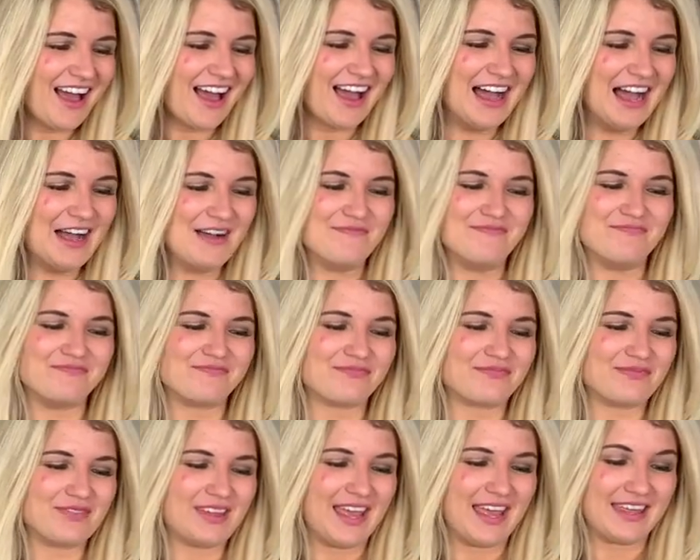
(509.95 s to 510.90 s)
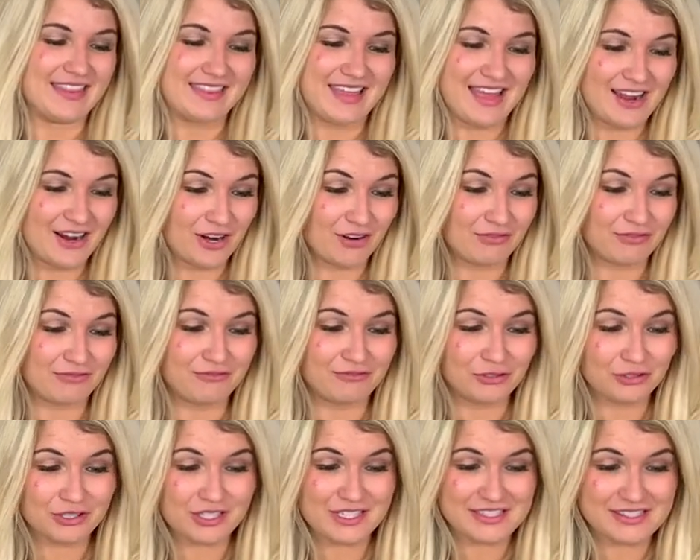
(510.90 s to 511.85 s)
Um, and they are
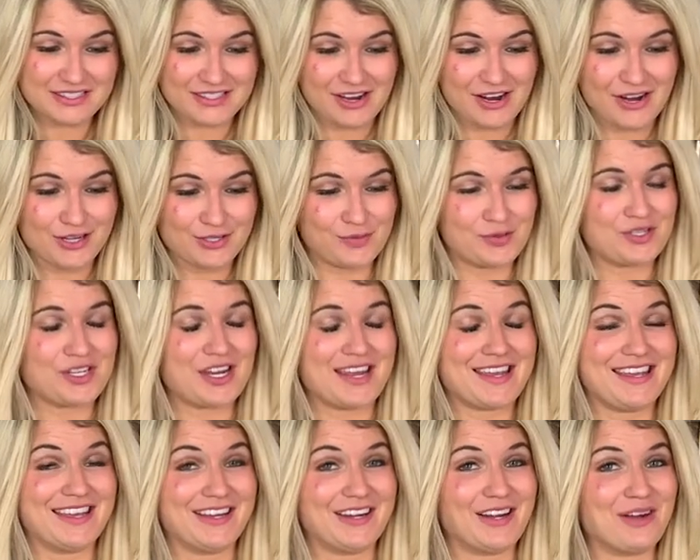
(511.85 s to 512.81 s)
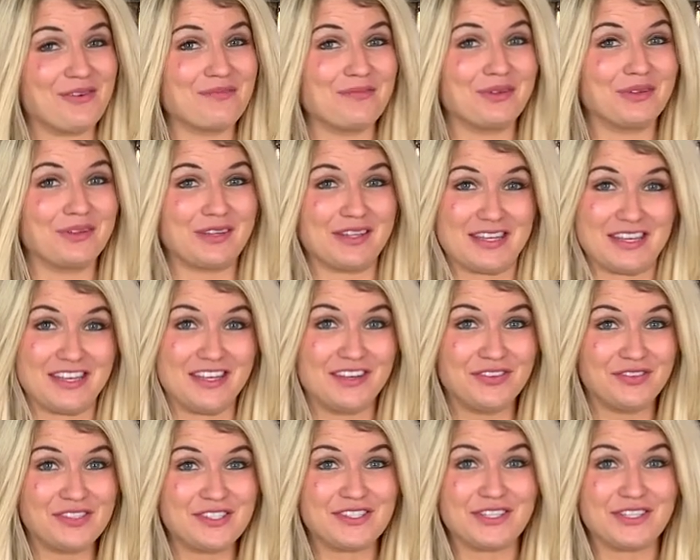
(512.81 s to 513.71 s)
fully stocked, which I cannot believe.